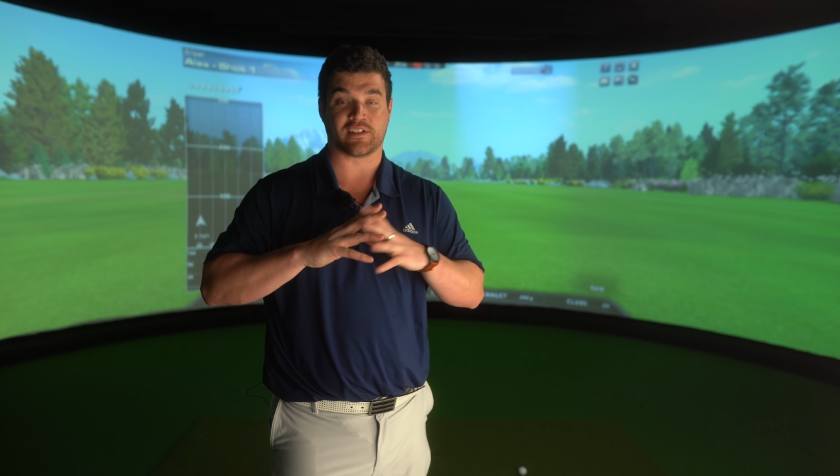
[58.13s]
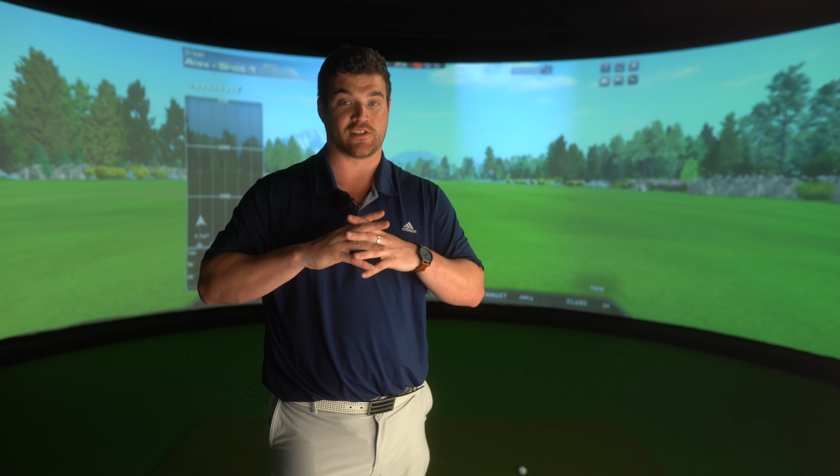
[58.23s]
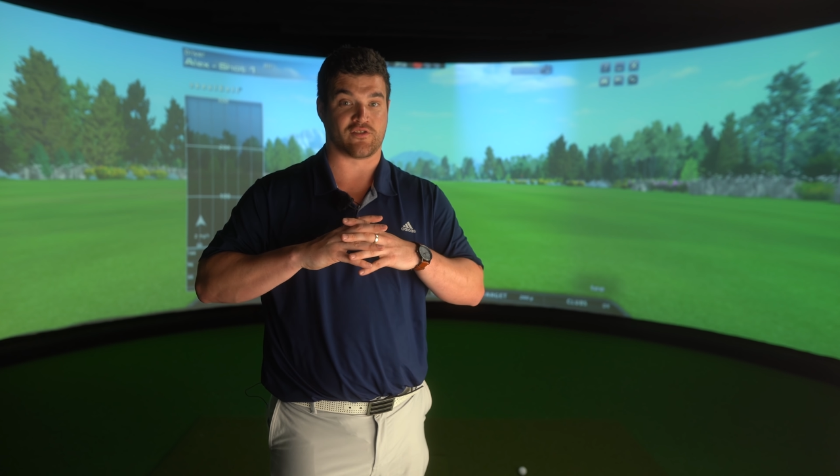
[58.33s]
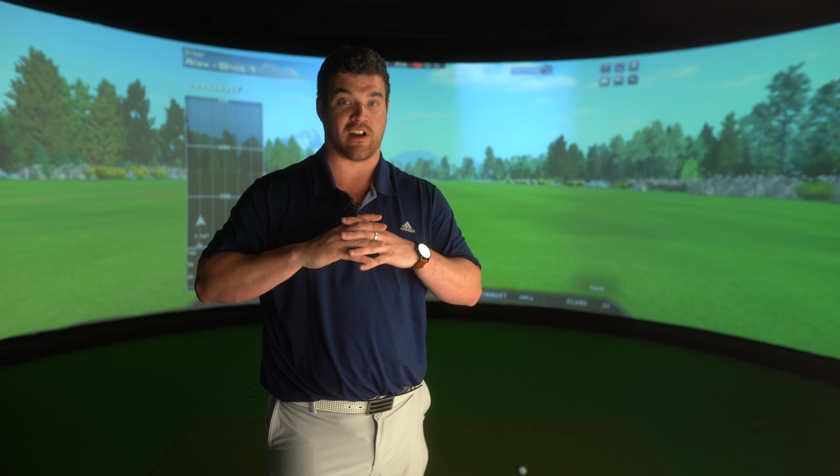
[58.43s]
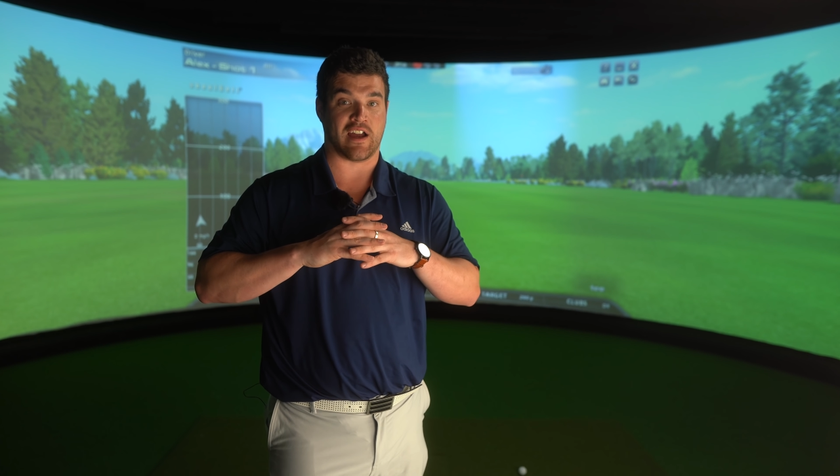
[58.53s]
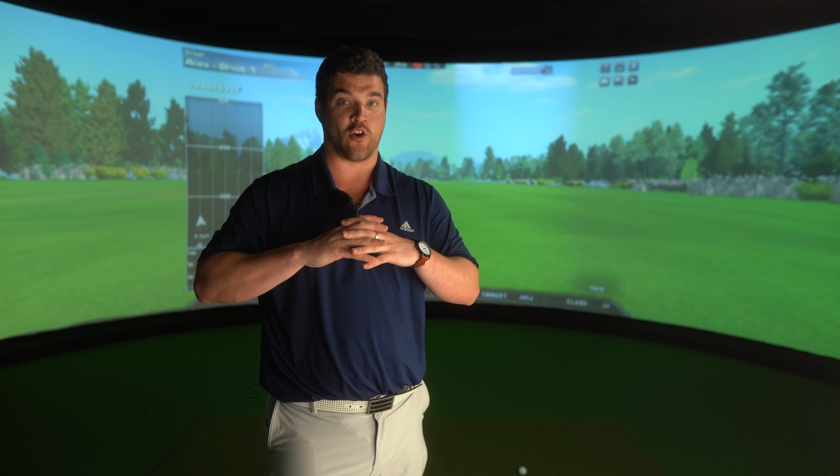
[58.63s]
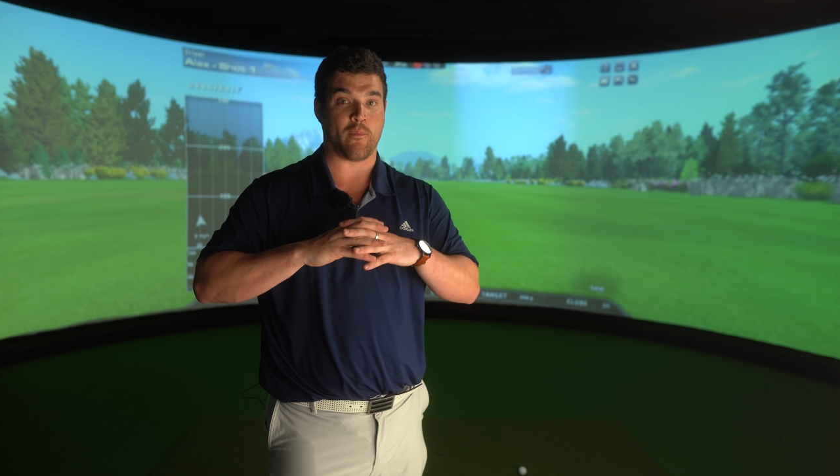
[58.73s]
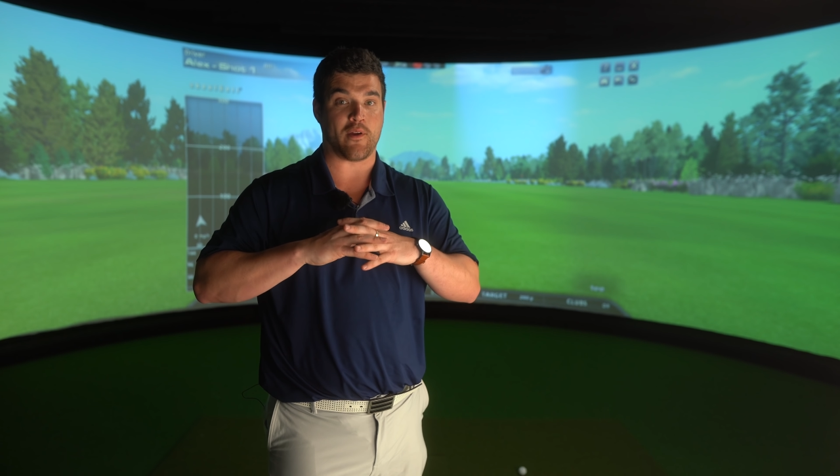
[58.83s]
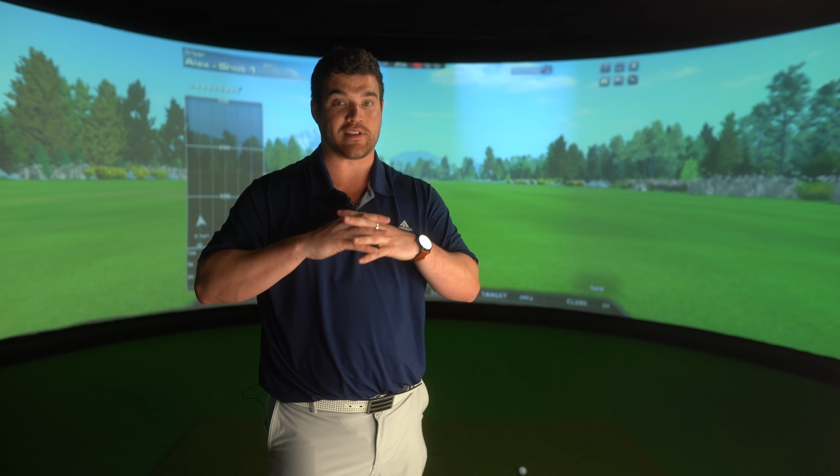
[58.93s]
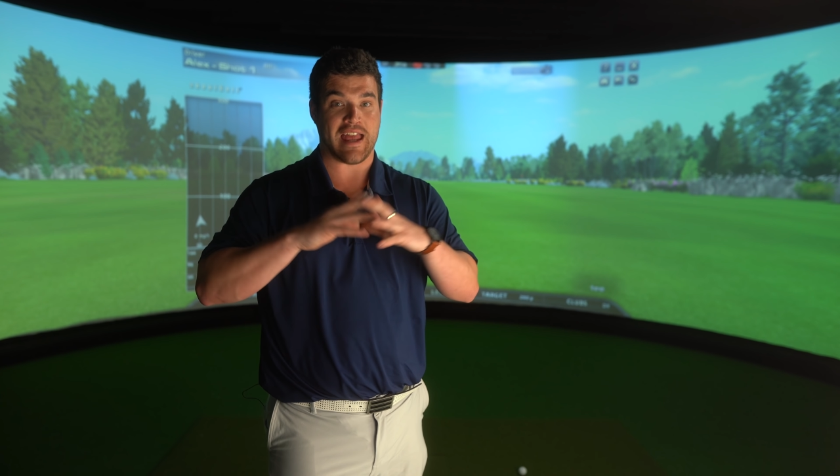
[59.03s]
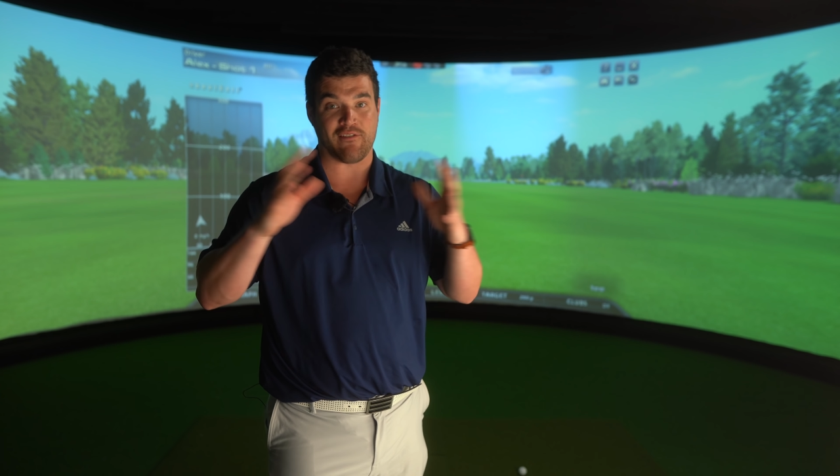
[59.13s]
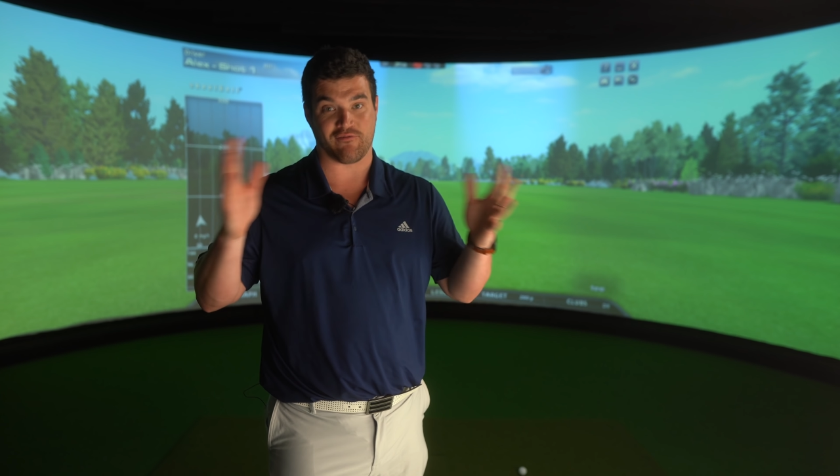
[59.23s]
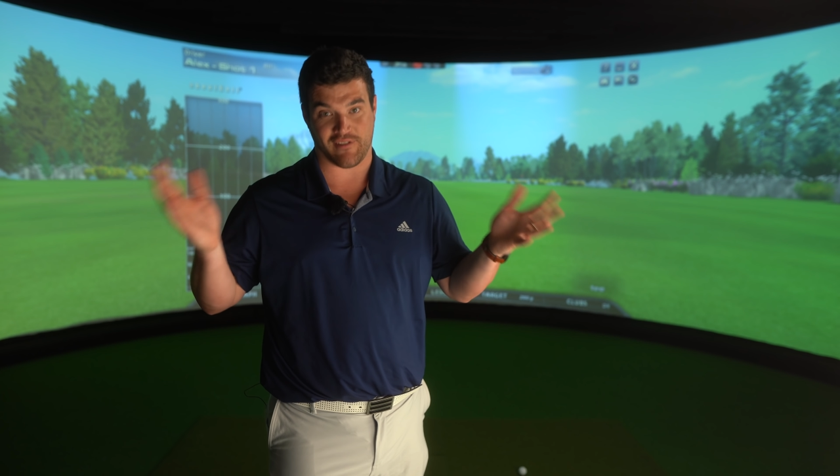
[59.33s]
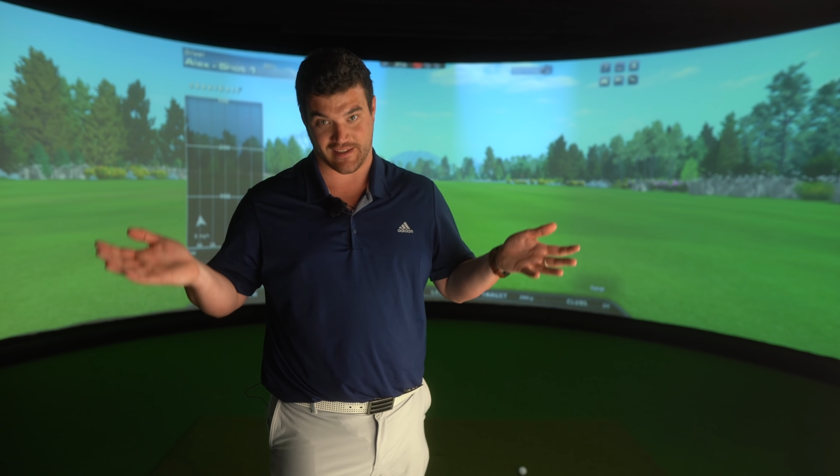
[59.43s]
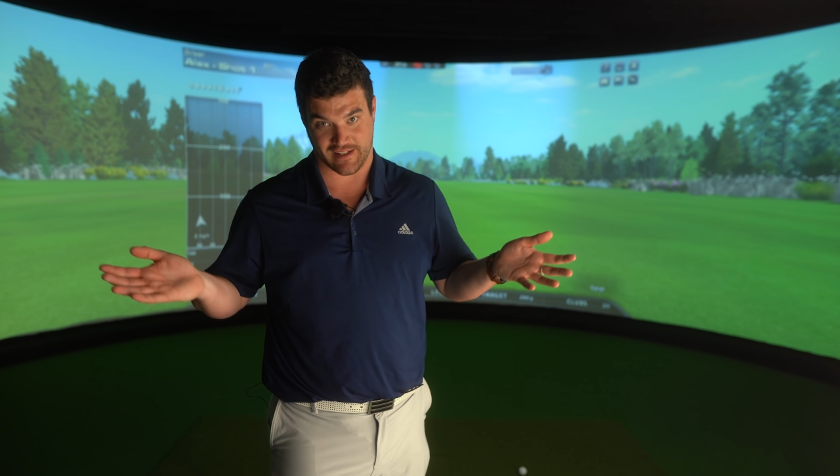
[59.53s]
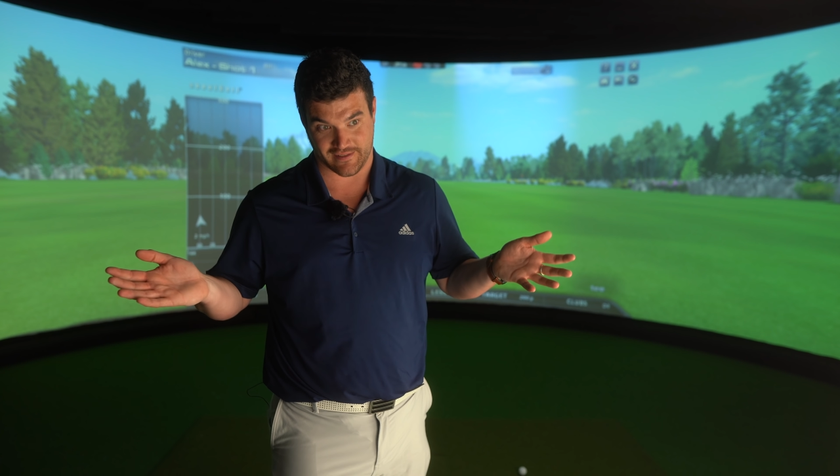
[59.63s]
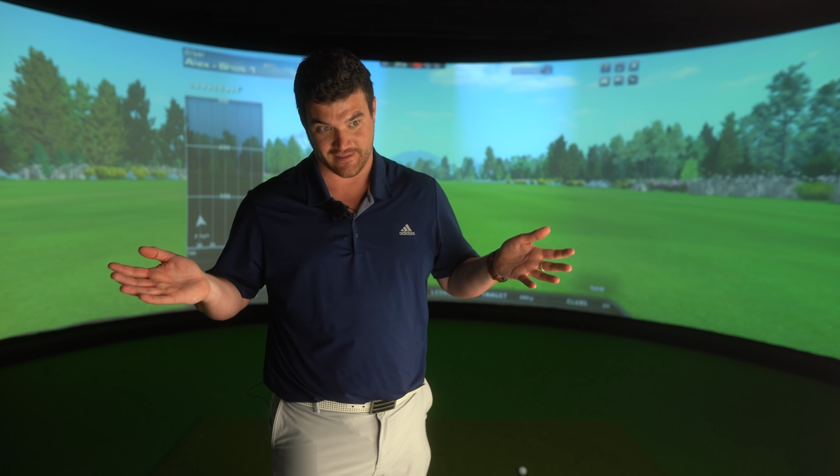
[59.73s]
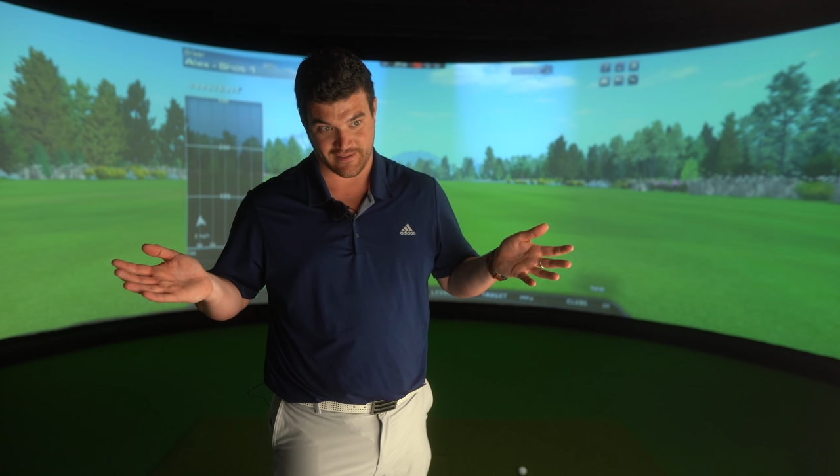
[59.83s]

to try almost everything.